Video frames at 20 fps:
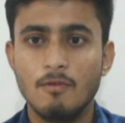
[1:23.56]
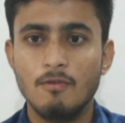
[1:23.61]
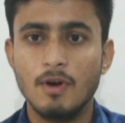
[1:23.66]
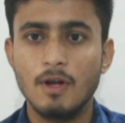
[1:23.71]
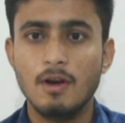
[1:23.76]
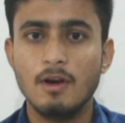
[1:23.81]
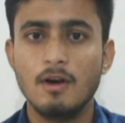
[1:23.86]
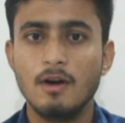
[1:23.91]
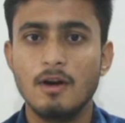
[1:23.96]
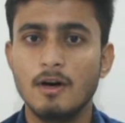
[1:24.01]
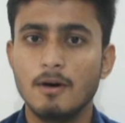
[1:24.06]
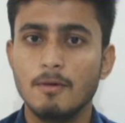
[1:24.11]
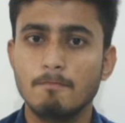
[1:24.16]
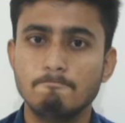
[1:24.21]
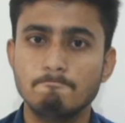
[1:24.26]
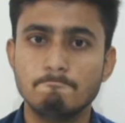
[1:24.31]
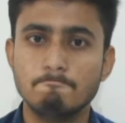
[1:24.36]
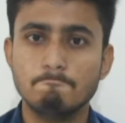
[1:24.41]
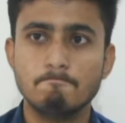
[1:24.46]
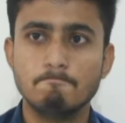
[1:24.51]

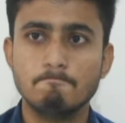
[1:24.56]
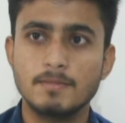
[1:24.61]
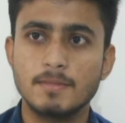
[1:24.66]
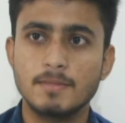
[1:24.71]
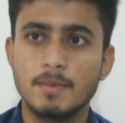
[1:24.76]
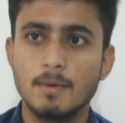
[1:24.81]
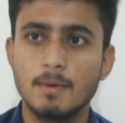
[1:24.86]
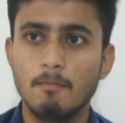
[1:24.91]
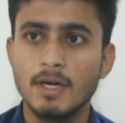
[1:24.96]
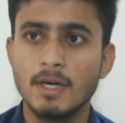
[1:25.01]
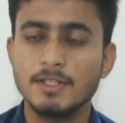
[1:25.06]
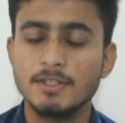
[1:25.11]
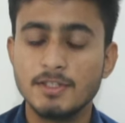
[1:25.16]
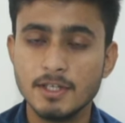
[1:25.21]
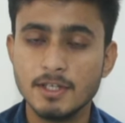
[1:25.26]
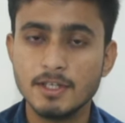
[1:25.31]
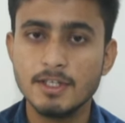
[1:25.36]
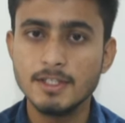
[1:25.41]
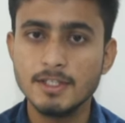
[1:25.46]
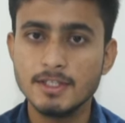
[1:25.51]
Well, my
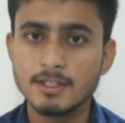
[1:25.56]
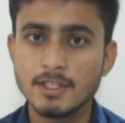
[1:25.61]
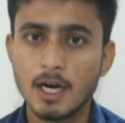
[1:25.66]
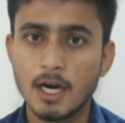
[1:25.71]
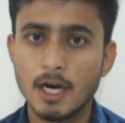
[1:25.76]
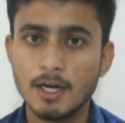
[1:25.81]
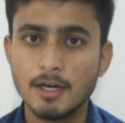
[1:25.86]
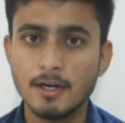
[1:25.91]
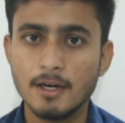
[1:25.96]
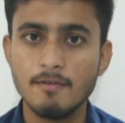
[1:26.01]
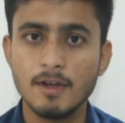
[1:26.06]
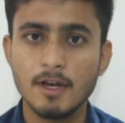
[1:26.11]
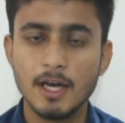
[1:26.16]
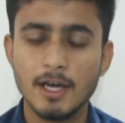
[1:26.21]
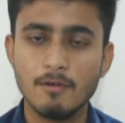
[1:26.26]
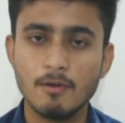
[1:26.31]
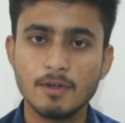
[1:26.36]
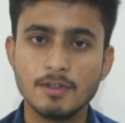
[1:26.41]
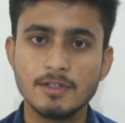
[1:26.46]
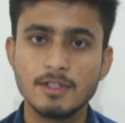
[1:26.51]
journey started when
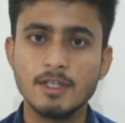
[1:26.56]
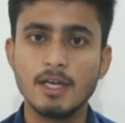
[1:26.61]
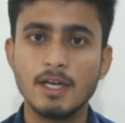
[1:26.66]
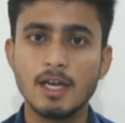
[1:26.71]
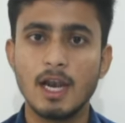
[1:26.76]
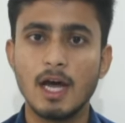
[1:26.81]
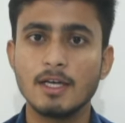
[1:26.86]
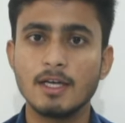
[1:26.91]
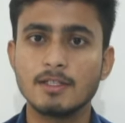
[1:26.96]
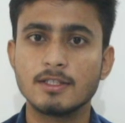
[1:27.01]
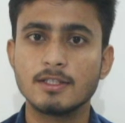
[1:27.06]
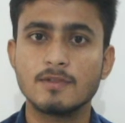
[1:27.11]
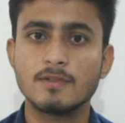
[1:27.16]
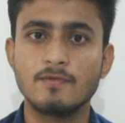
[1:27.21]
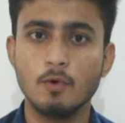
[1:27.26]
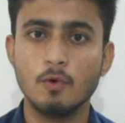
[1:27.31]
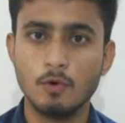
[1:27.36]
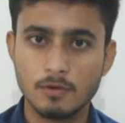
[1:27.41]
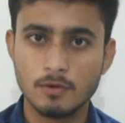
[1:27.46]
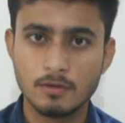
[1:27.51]
I was in class
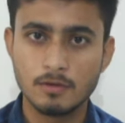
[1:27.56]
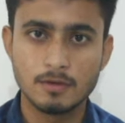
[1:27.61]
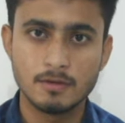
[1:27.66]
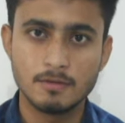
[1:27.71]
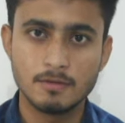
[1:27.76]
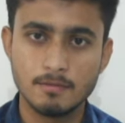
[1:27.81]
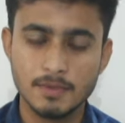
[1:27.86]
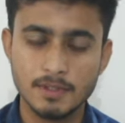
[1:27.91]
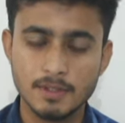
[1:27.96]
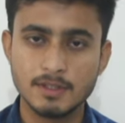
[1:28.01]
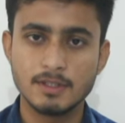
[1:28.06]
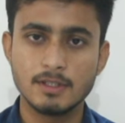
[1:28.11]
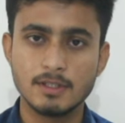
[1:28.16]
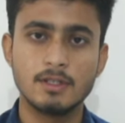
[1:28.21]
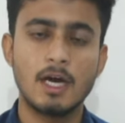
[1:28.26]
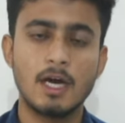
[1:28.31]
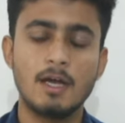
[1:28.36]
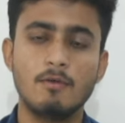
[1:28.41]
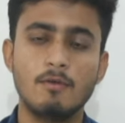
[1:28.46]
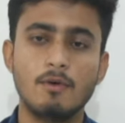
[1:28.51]
4th. So
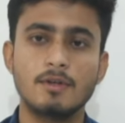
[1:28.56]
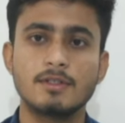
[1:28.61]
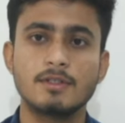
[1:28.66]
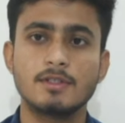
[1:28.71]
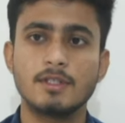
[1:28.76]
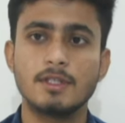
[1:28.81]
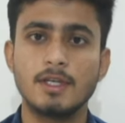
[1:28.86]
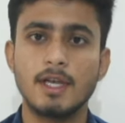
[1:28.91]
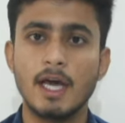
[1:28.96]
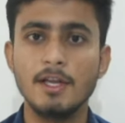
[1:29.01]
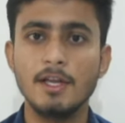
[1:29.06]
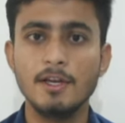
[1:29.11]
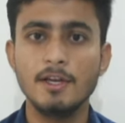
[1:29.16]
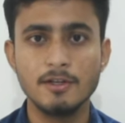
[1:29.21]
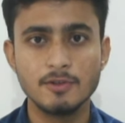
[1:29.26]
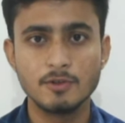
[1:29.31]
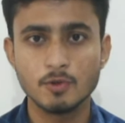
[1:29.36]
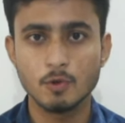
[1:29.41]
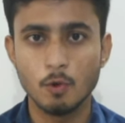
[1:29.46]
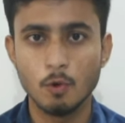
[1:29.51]
I was 9
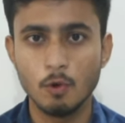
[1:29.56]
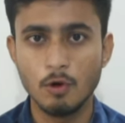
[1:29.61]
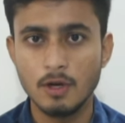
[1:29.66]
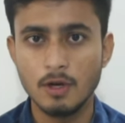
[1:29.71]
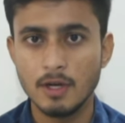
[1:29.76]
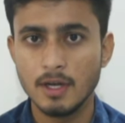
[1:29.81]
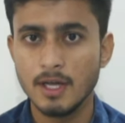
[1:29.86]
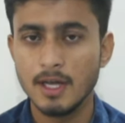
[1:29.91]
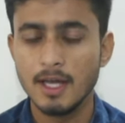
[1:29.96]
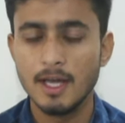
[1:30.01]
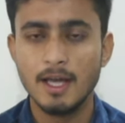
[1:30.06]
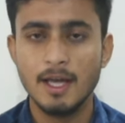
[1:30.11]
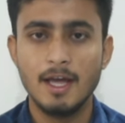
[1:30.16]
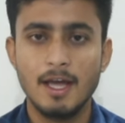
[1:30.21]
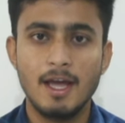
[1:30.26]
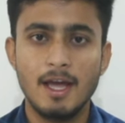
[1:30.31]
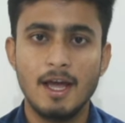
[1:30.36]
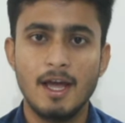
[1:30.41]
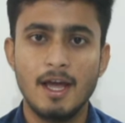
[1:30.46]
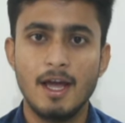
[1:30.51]
years old,
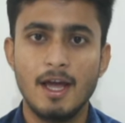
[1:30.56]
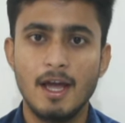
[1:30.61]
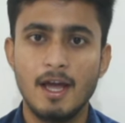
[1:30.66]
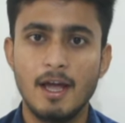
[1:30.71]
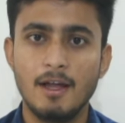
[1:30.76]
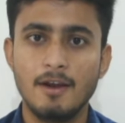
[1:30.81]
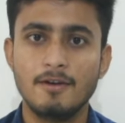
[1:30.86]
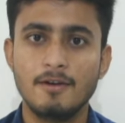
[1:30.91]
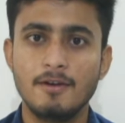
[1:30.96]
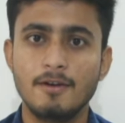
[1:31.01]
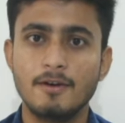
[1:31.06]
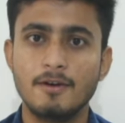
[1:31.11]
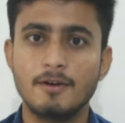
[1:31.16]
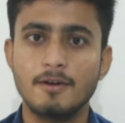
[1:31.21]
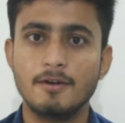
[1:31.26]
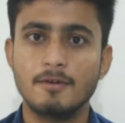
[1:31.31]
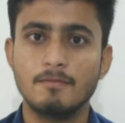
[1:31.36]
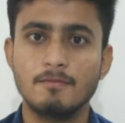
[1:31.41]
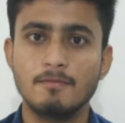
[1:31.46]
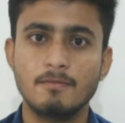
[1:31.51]
and
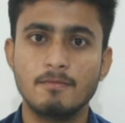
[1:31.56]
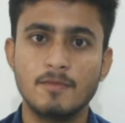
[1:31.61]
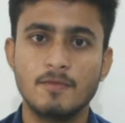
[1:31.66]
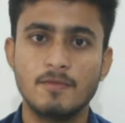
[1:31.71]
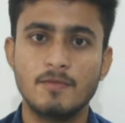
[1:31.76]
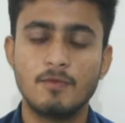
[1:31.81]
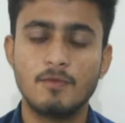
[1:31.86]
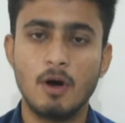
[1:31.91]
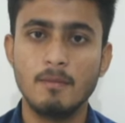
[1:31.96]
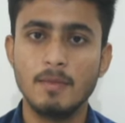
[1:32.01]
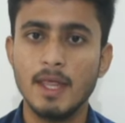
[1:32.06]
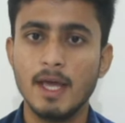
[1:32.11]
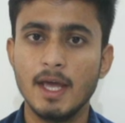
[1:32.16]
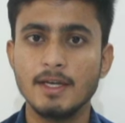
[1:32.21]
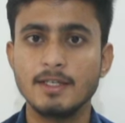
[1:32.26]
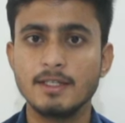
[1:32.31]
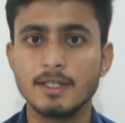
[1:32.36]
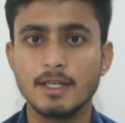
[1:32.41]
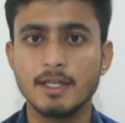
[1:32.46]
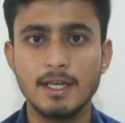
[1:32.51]
from
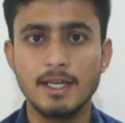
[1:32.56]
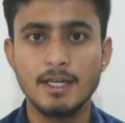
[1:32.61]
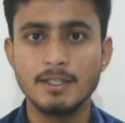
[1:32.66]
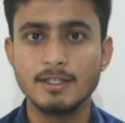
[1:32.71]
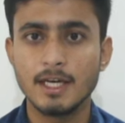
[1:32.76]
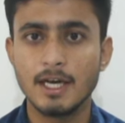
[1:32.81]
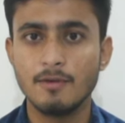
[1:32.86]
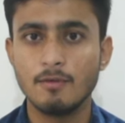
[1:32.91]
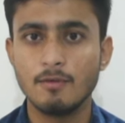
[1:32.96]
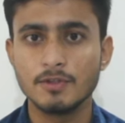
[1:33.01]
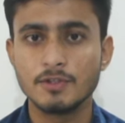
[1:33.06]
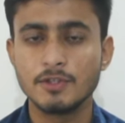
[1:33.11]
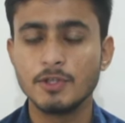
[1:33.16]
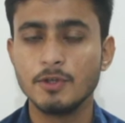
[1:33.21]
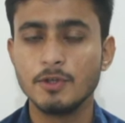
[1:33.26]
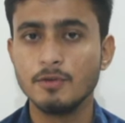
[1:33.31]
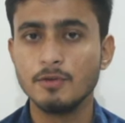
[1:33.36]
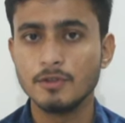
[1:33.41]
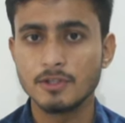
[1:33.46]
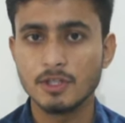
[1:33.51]
that age, I was
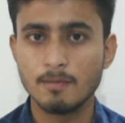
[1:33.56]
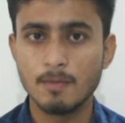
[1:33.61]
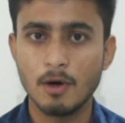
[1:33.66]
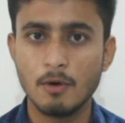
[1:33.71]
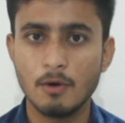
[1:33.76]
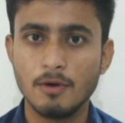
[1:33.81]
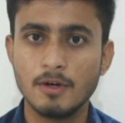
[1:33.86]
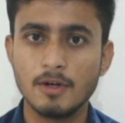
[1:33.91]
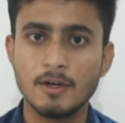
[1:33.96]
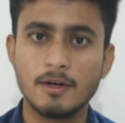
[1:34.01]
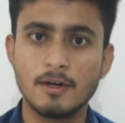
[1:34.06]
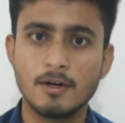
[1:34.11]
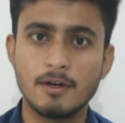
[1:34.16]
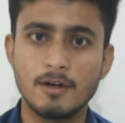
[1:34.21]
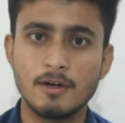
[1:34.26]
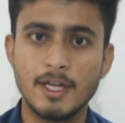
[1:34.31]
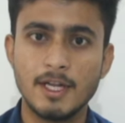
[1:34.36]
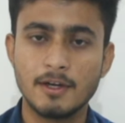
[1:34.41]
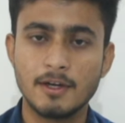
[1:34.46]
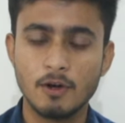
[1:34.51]
curious about
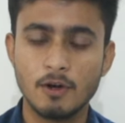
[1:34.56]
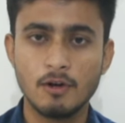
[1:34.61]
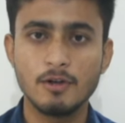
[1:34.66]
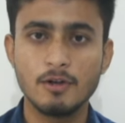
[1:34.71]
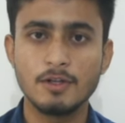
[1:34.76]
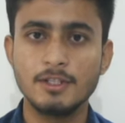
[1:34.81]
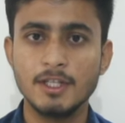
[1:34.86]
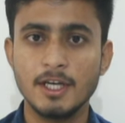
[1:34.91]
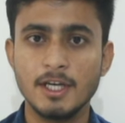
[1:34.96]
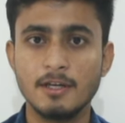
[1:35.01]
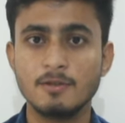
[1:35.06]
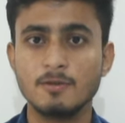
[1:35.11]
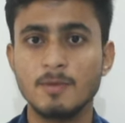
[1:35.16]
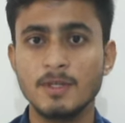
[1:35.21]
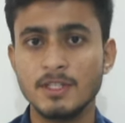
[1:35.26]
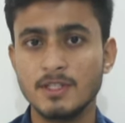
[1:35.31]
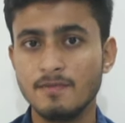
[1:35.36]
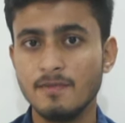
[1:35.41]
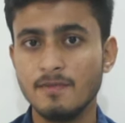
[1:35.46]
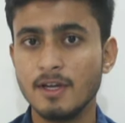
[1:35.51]
technology and
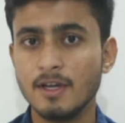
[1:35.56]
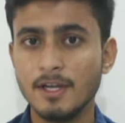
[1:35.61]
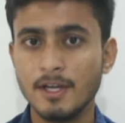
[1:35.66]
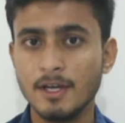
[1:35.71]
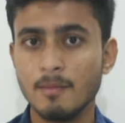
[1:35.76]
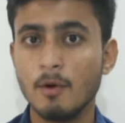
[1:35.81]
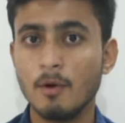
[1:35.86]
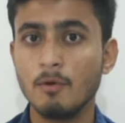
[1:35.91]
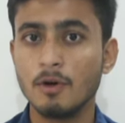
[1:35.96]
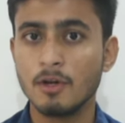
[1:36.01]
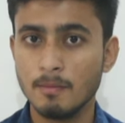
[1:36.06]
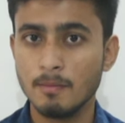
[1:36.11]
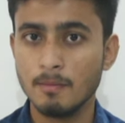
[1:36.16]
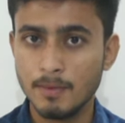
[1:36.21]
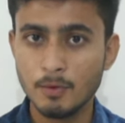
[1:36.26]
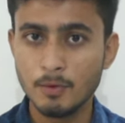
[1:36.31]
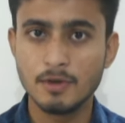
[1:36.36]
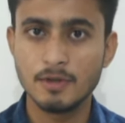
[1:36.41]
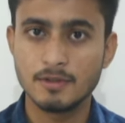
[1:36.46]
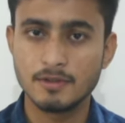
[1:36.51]
specifically about
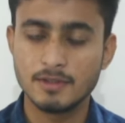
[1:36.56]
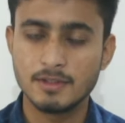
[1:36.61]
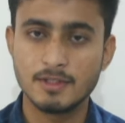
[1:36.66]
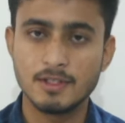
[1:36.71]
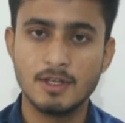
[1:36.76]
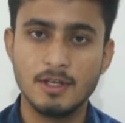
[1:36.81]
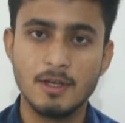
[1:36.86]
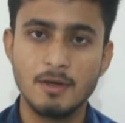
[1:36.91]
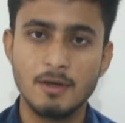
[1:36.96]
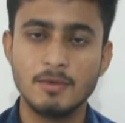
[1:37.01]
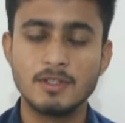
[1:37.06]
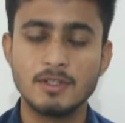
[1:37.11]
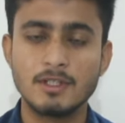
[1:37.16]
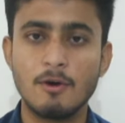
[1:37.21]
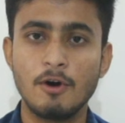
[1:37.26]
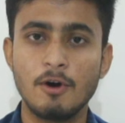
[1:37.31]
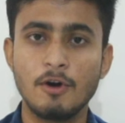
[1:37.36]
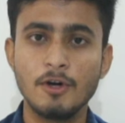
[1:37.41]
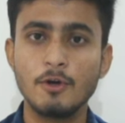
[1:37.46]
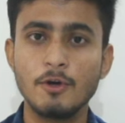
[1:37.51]
computers. So
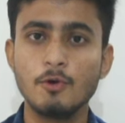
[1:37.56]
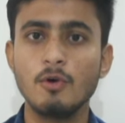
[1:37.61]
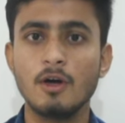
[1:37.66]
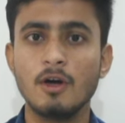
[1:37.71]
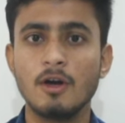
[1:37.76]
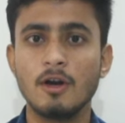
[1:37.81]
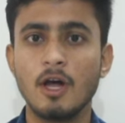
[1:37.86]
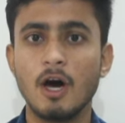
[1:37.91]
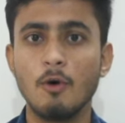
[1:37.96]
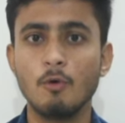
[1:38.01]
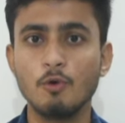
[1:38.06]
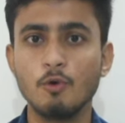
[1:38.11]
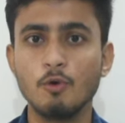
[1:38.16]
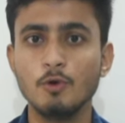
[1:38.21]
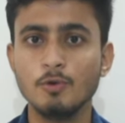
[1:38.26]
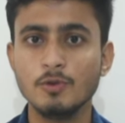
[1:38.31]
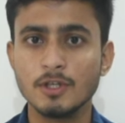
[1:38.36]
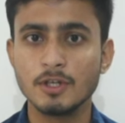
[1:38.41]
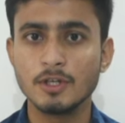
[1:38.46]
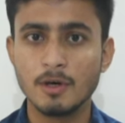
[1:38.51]
I wanted to learn how to
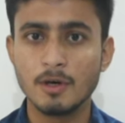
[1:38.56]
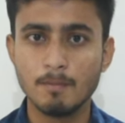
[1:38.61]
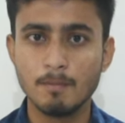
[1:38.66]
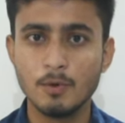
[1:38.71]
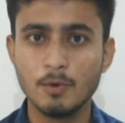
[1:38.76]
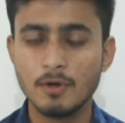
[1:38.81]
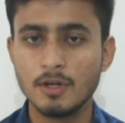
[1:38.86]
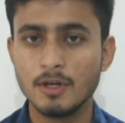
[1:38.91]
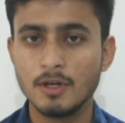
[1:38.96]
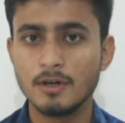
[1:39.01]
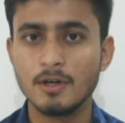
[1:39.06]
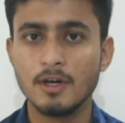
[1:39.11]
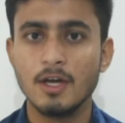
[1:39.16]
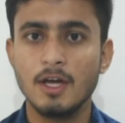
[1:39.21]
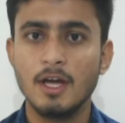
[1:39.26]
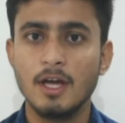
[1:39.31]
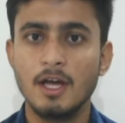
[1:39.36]
use a computer